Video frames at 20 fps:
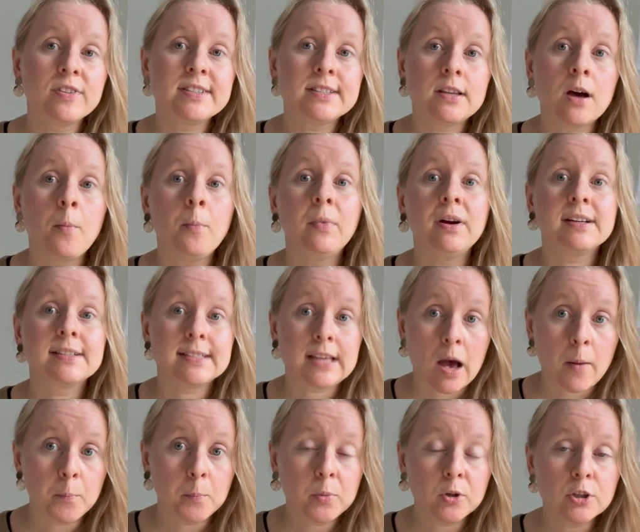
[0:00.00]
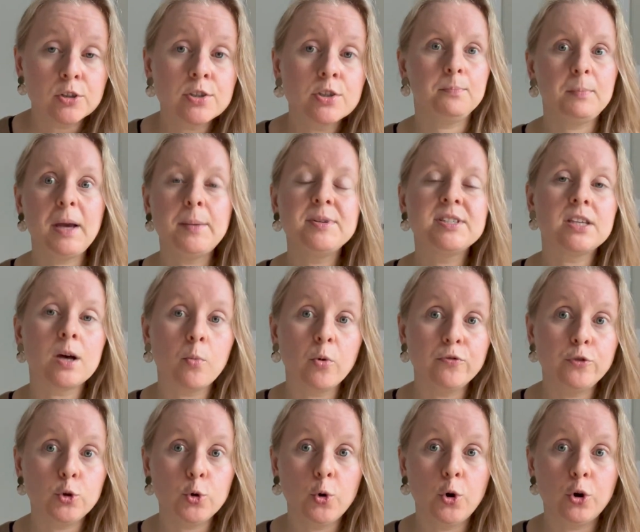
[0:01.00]
some examples. Maybe some
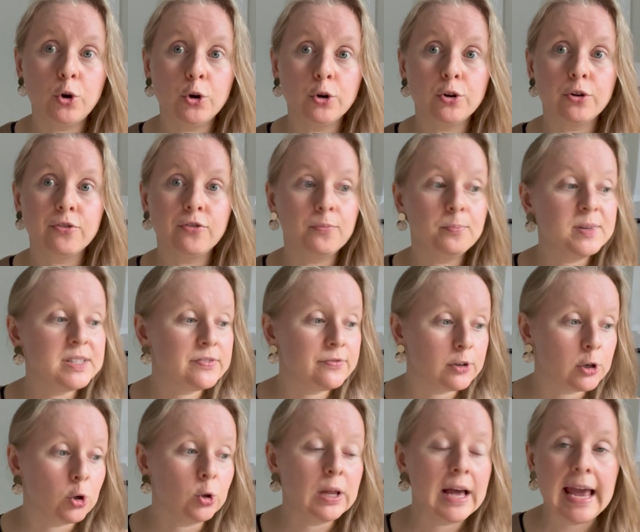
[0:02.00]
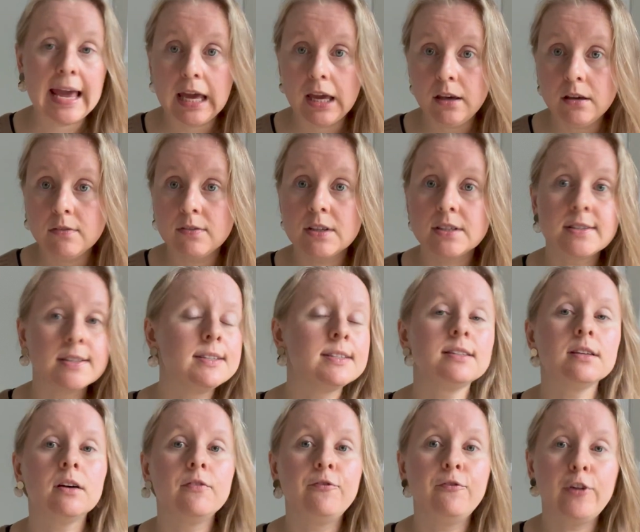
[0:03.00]
of you heard of bisphenol A. This
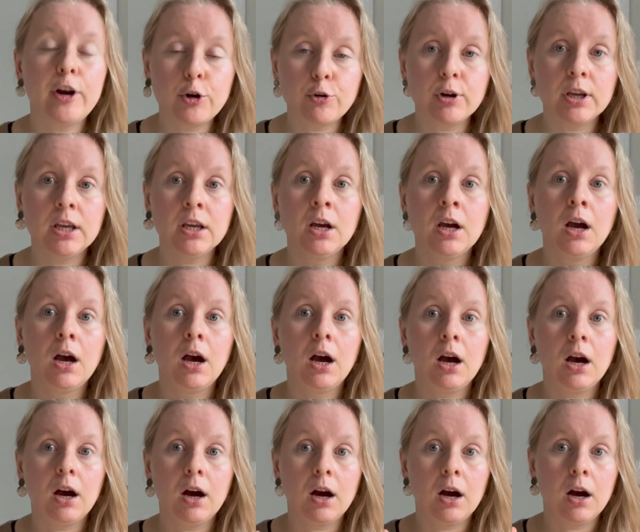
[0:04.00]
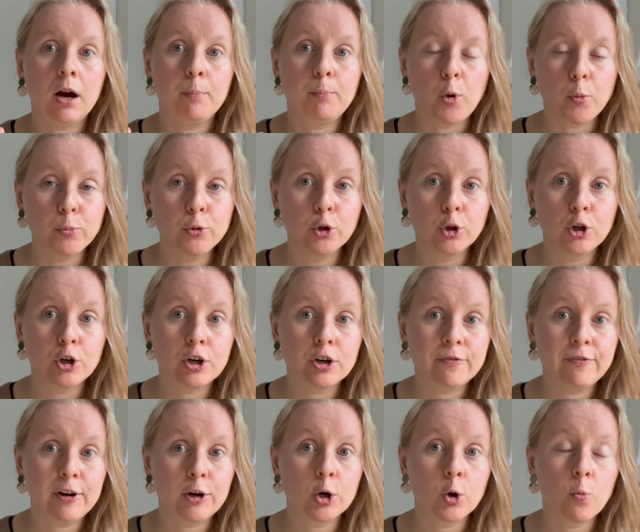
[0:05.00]
is a very
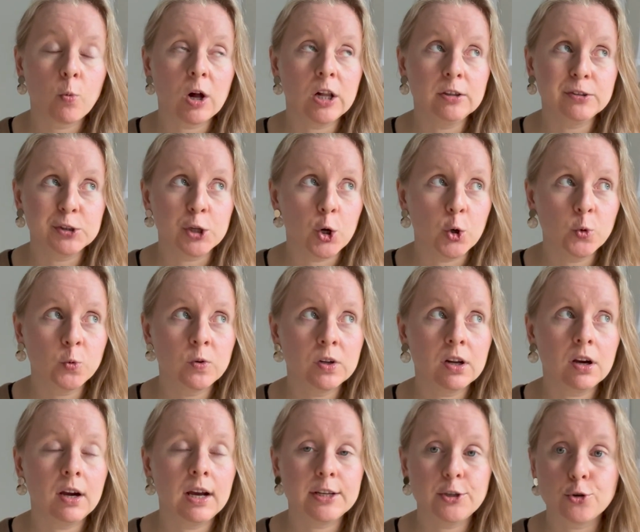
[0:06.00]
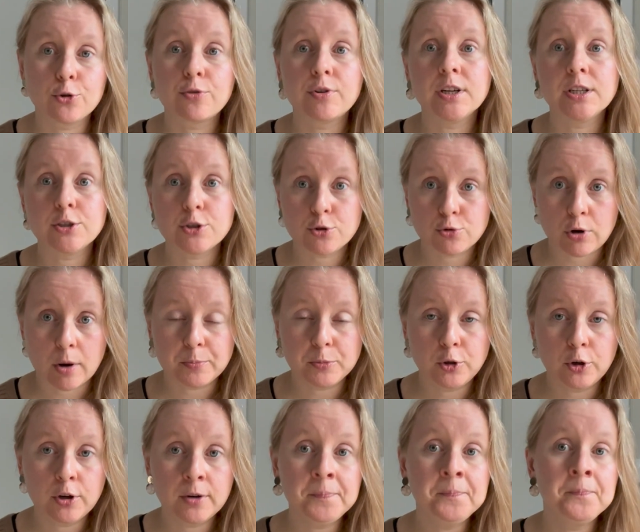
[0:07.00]
popular, very well-known endocrine
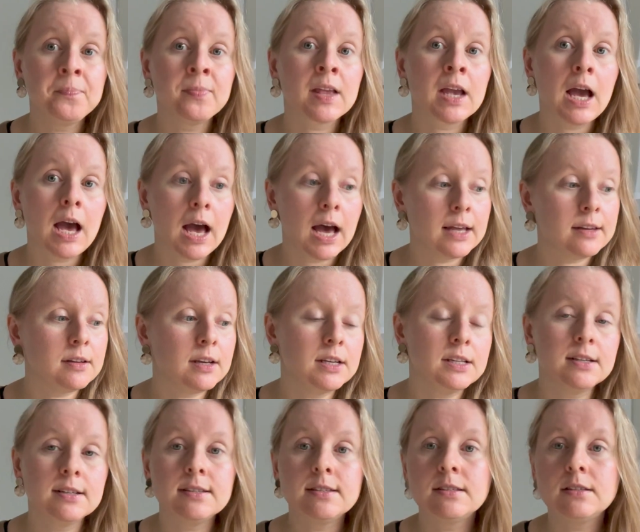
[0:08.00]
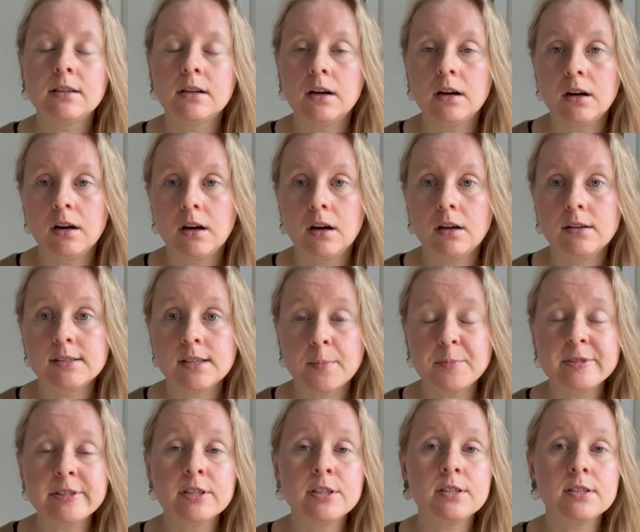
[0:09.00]
disruptor, and it is a
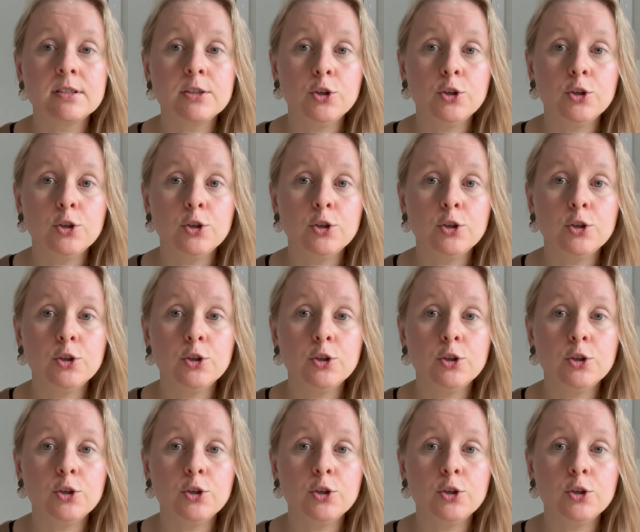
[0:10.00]
substance